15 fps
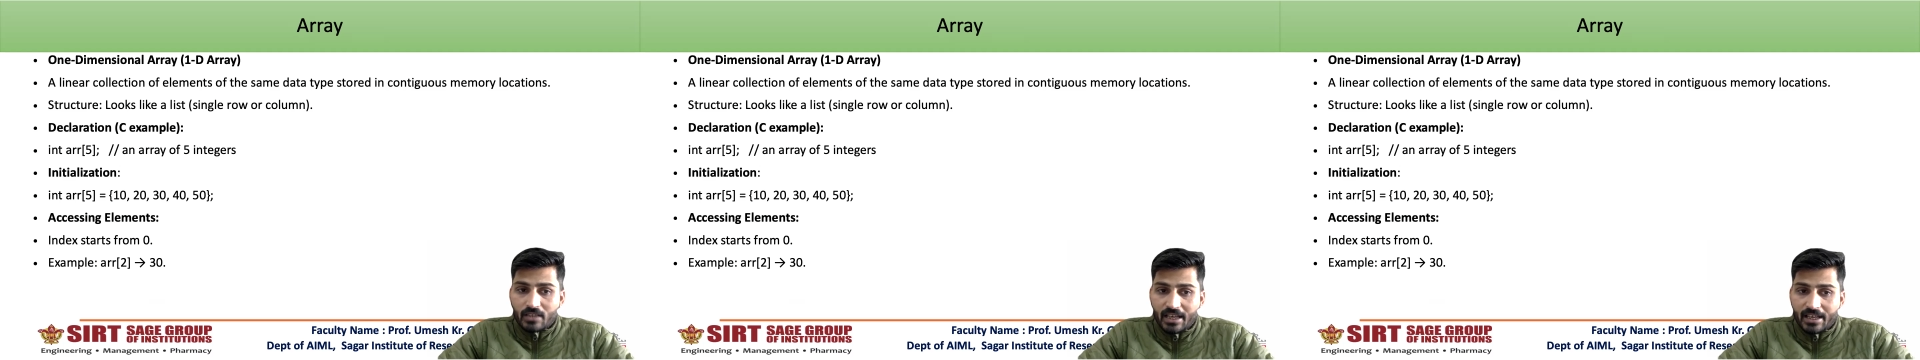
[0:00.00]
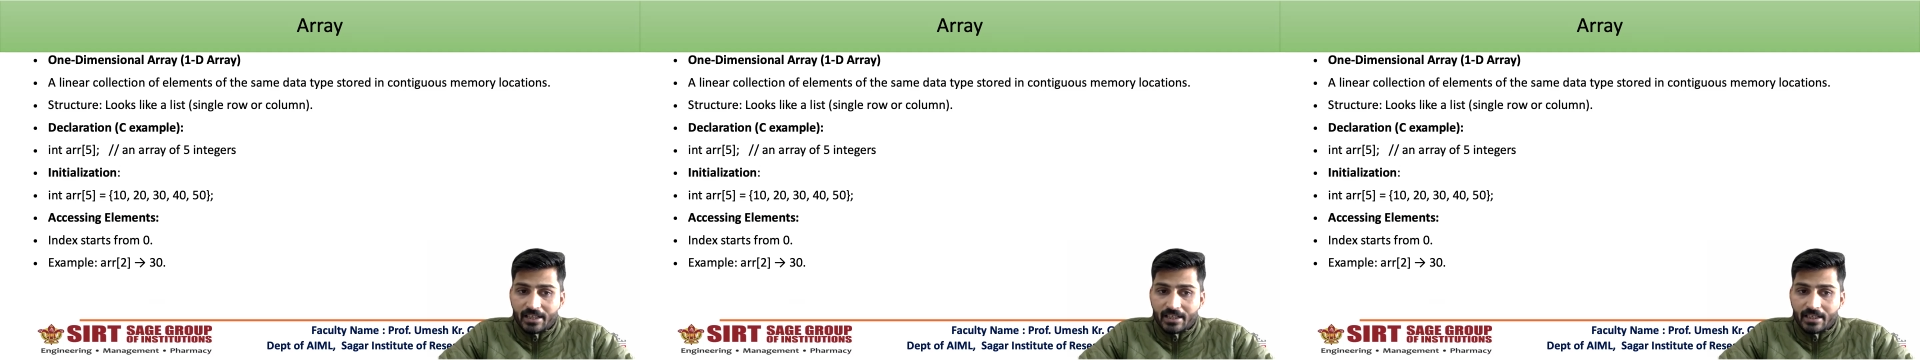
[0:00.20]

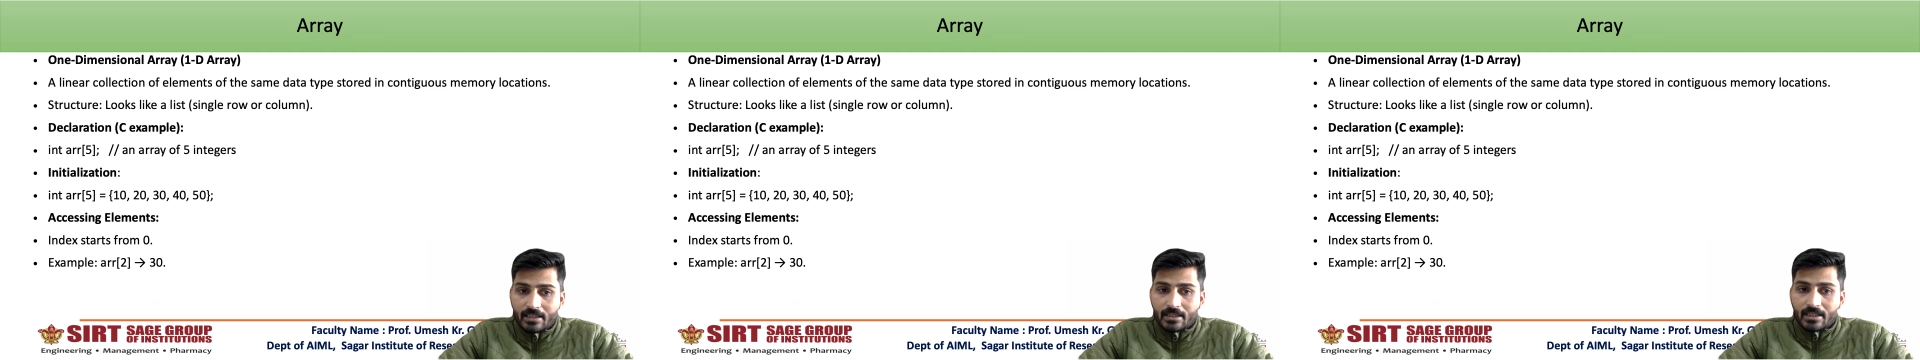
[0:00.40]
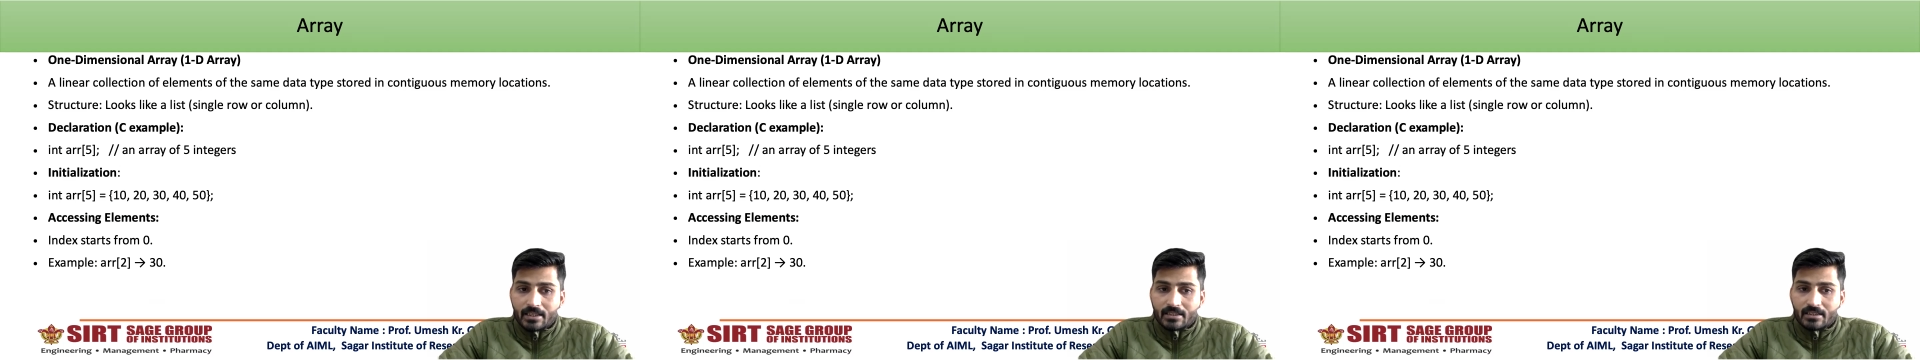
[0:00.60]
array
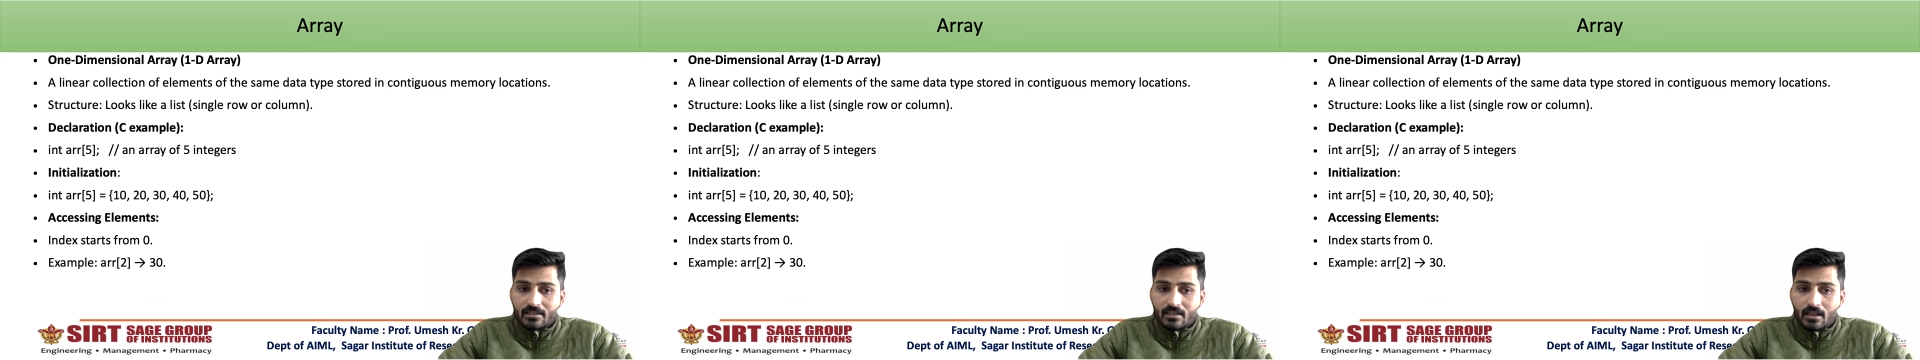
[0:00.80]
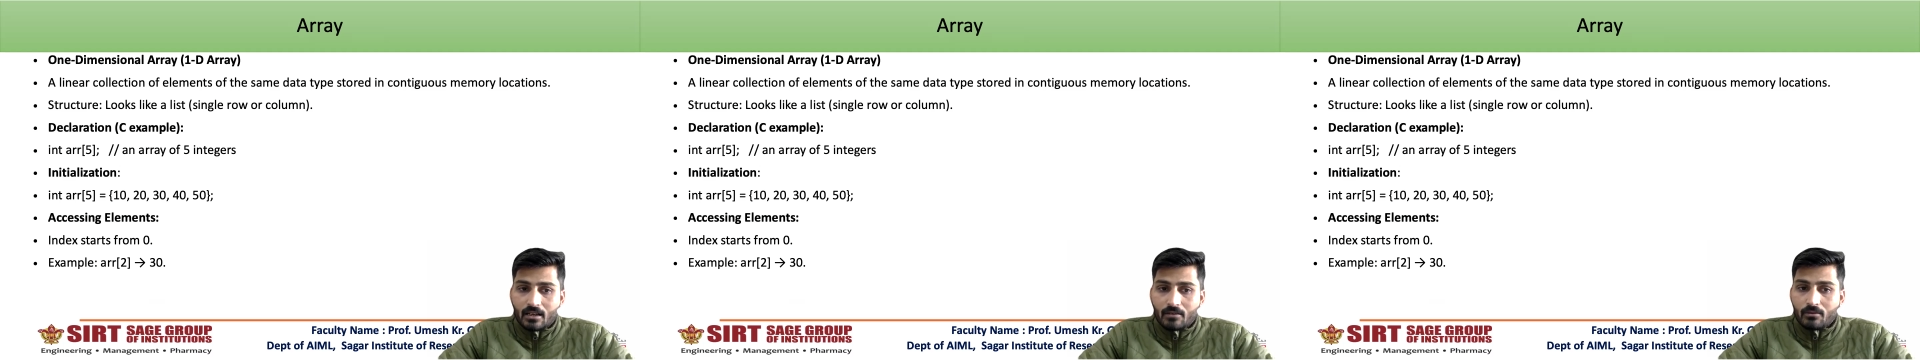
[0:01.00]
index
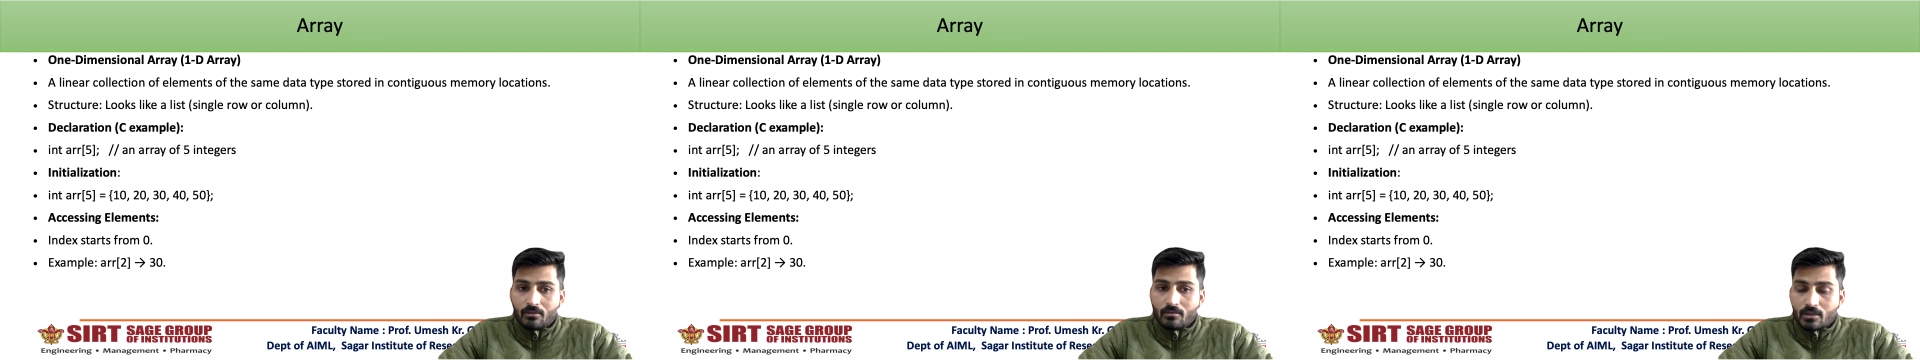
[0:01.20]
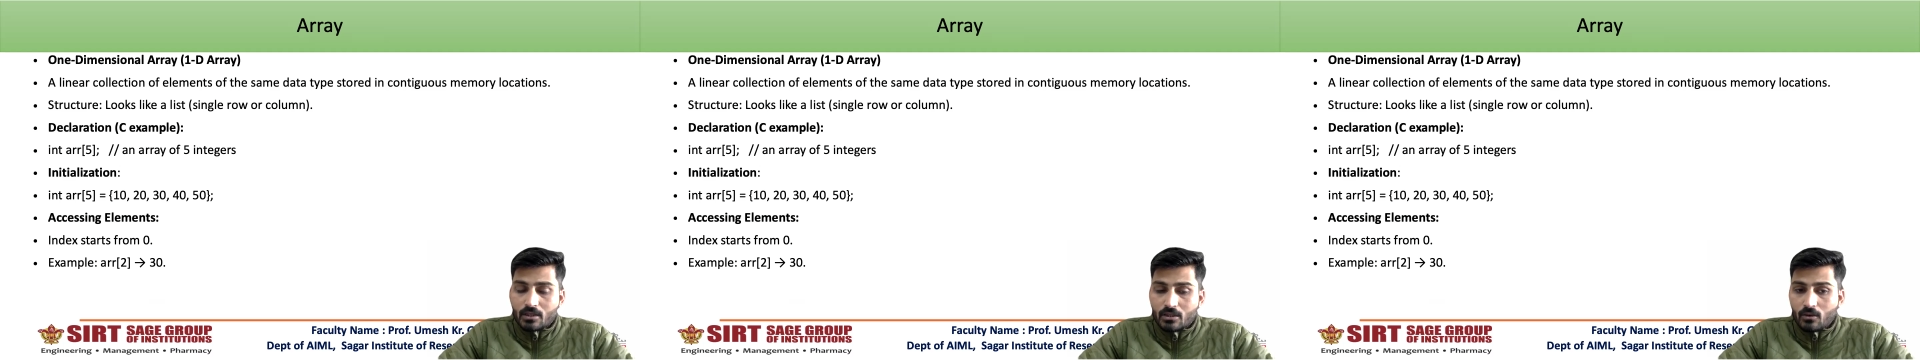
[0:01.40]
start
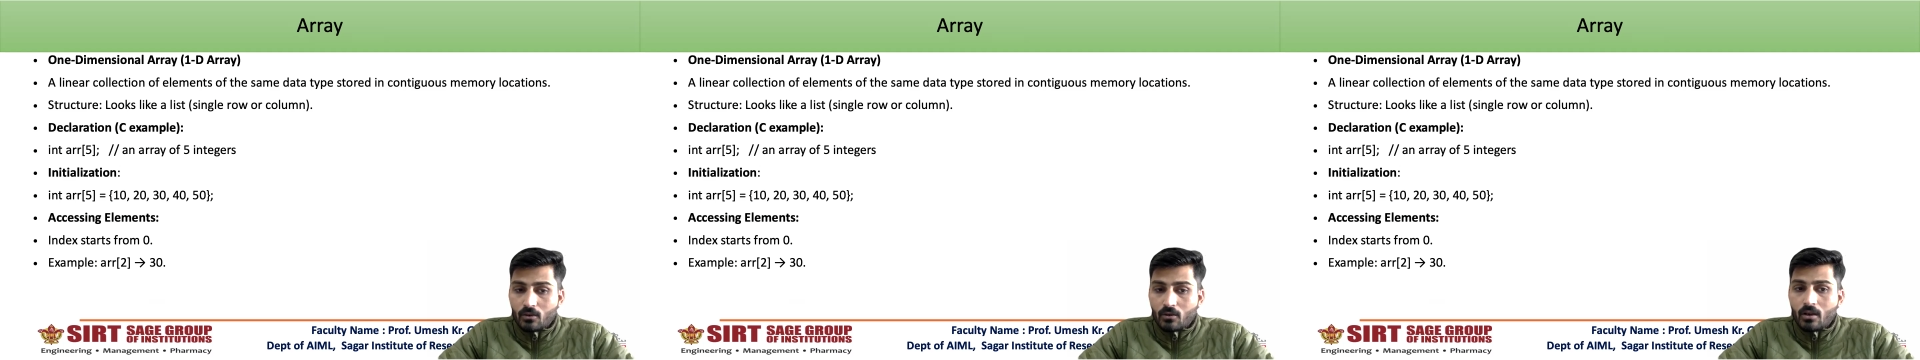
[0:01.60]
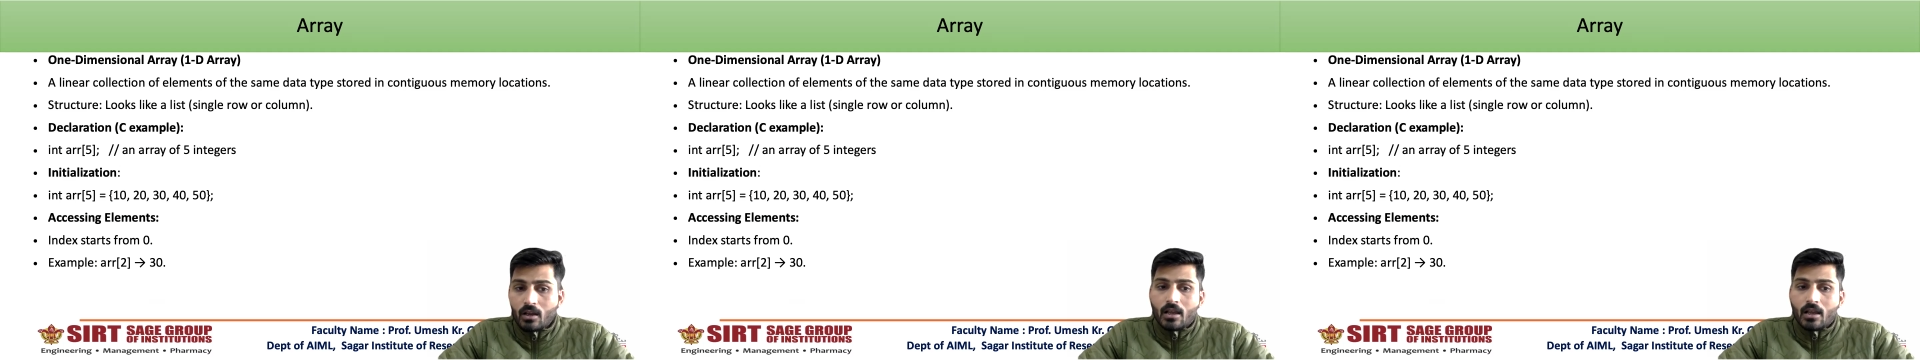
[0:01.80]
from 0.